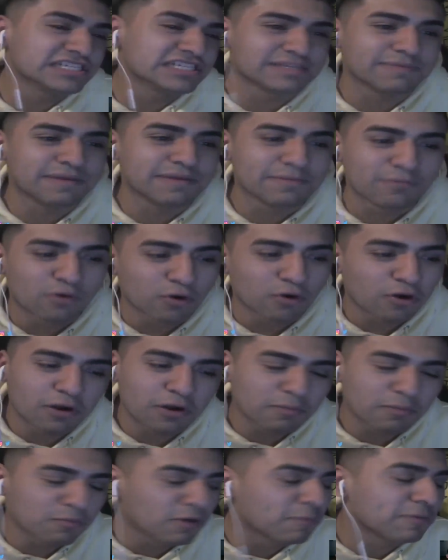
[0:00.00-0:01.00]
more
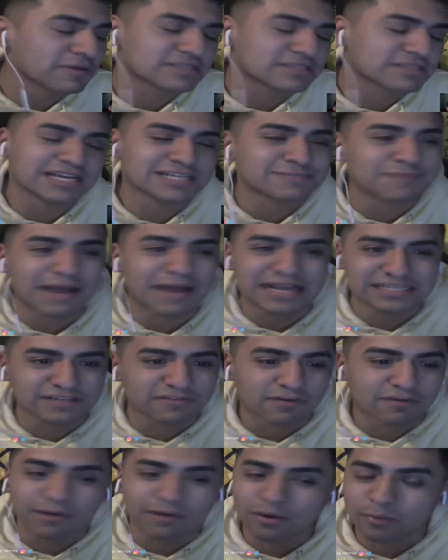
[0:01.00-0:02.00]
precise passing
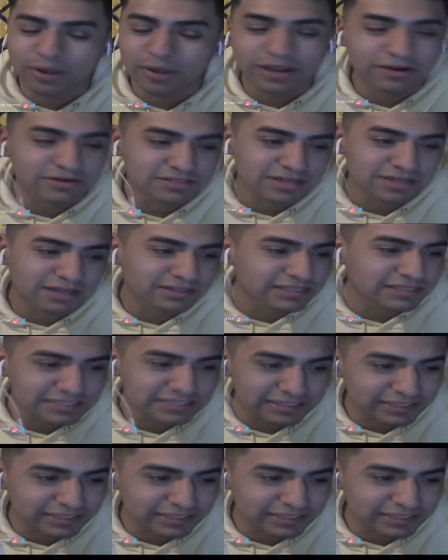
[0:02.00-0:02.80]
from our wingers, honestly.